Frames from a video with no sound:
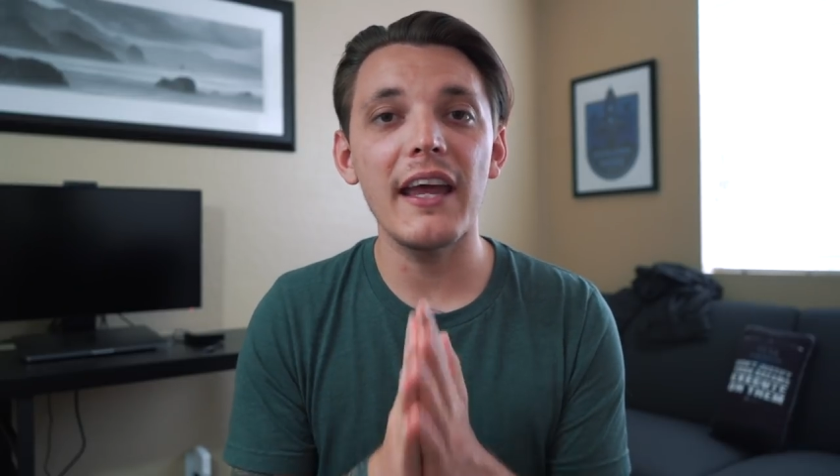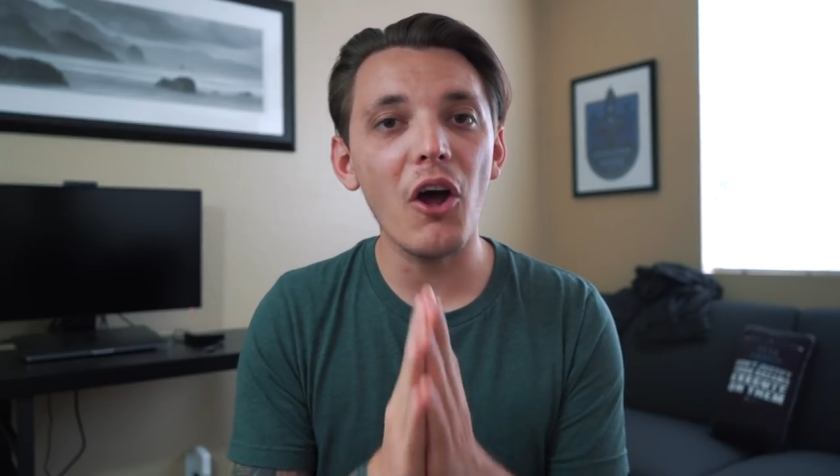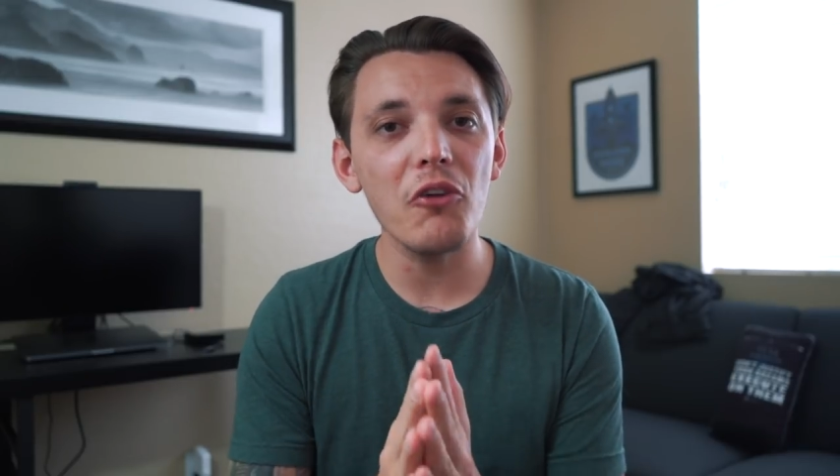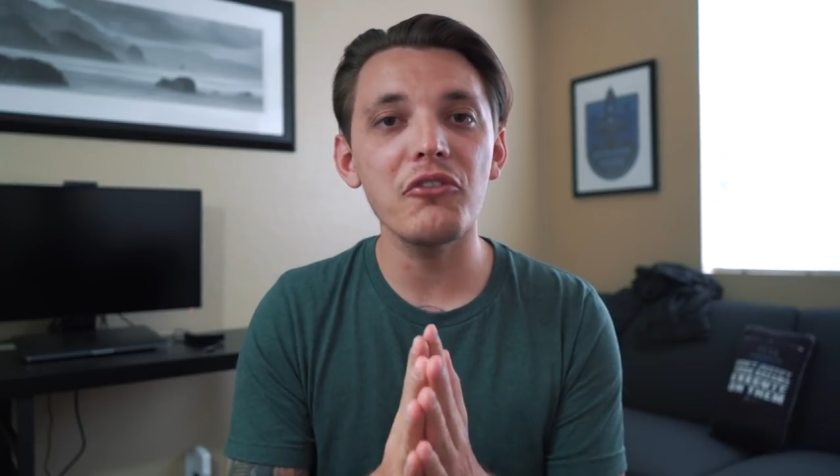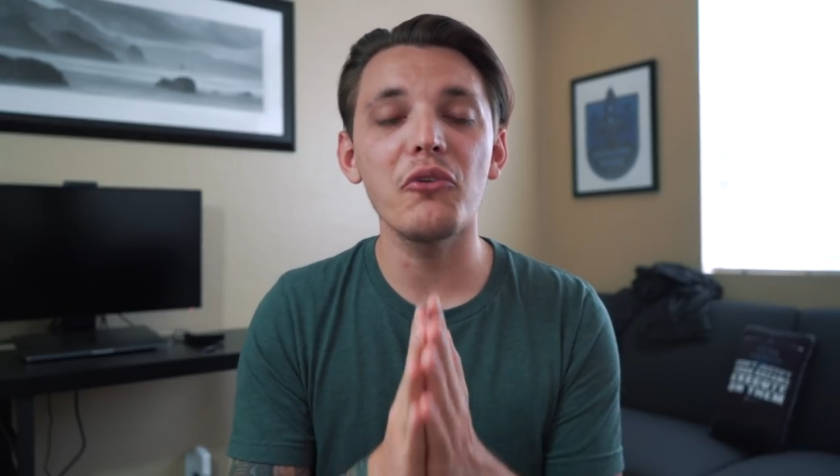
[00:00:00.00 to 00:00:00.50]
And
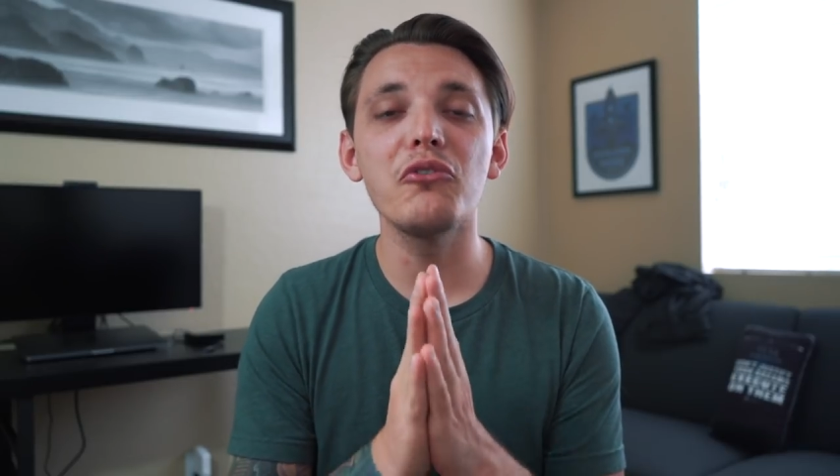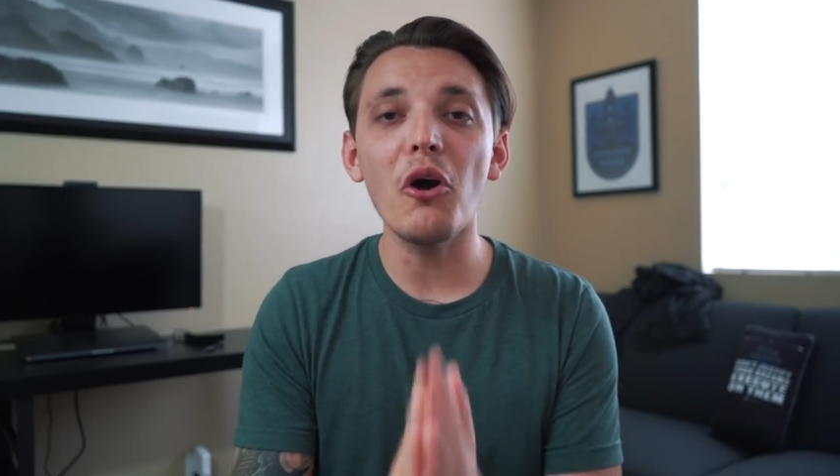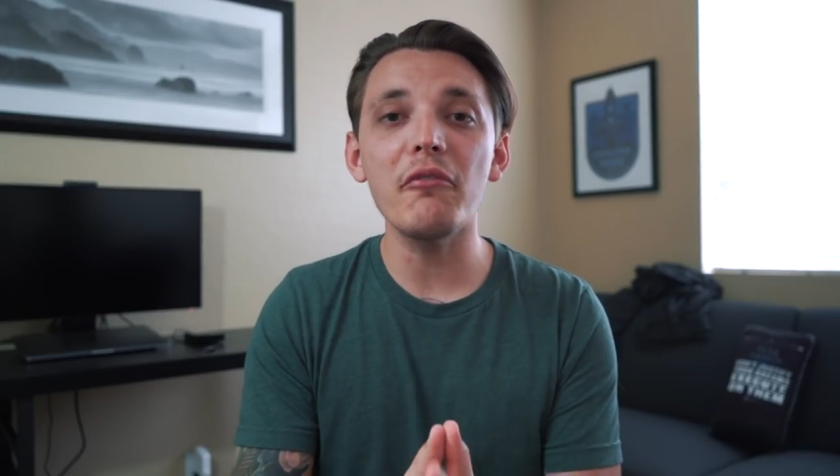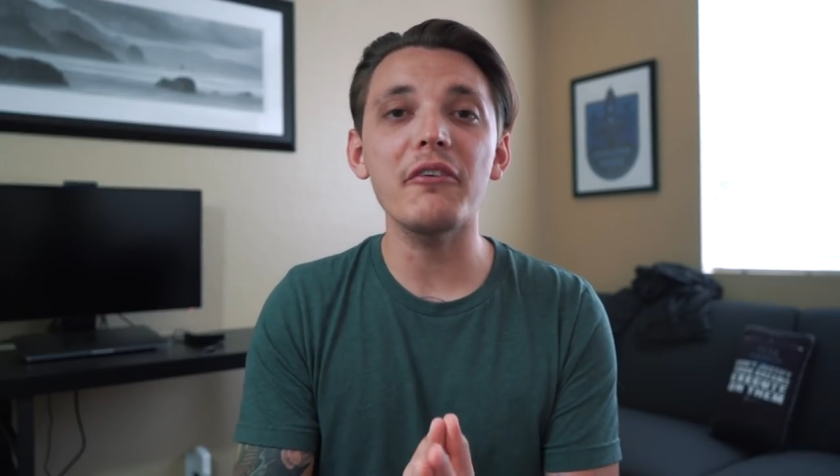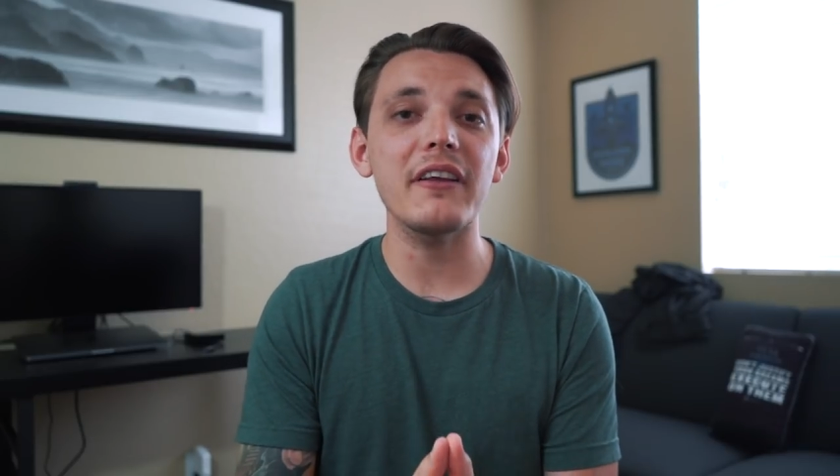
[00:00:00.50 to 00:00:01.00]
also
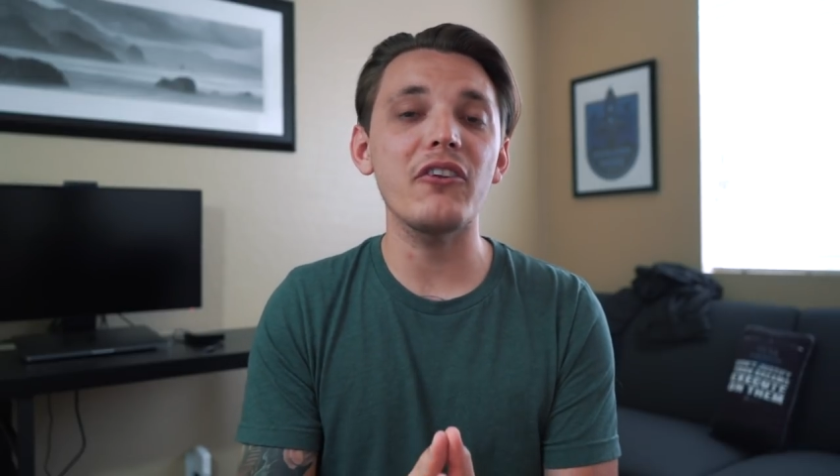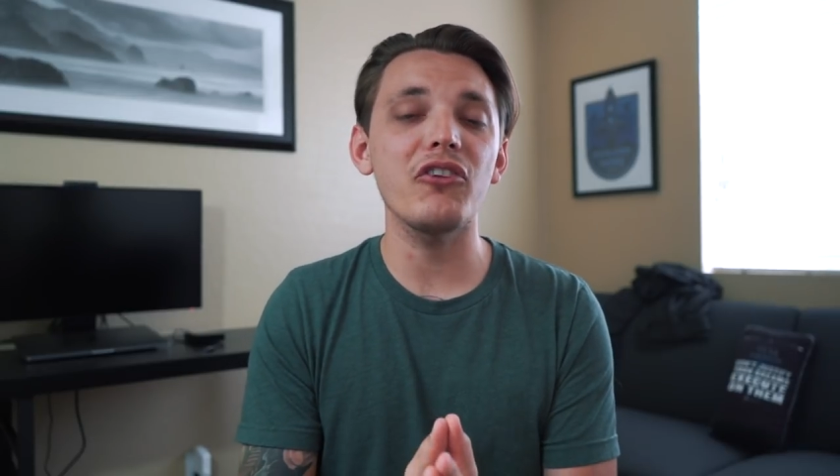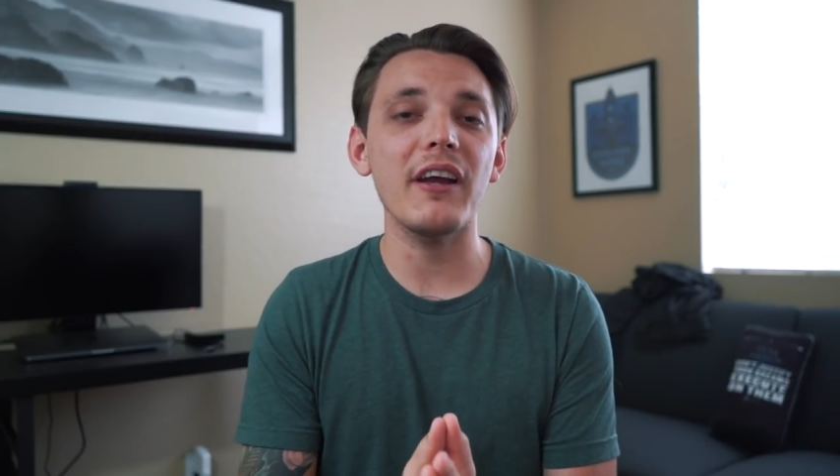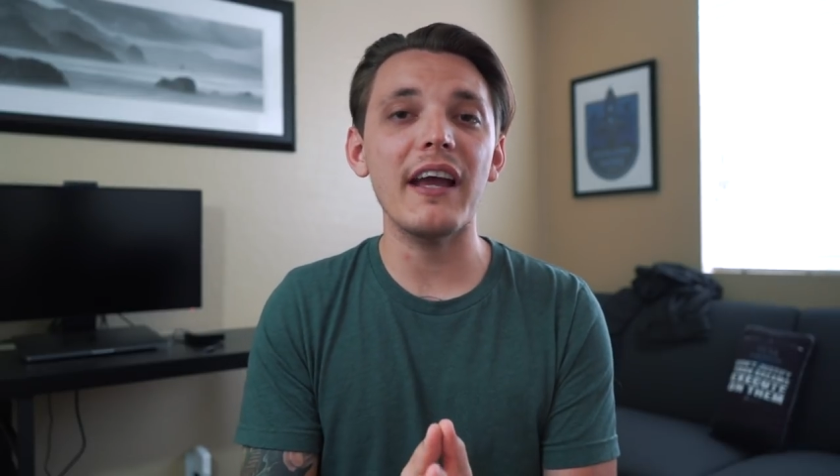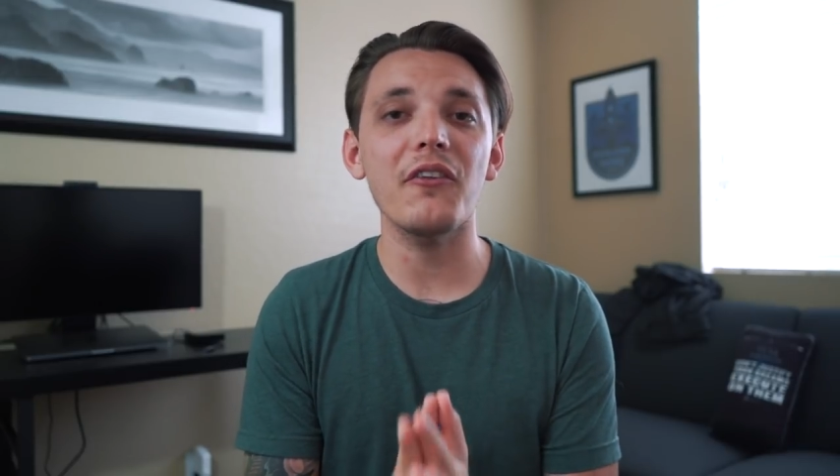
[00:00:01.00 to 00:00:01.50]
don't forget to check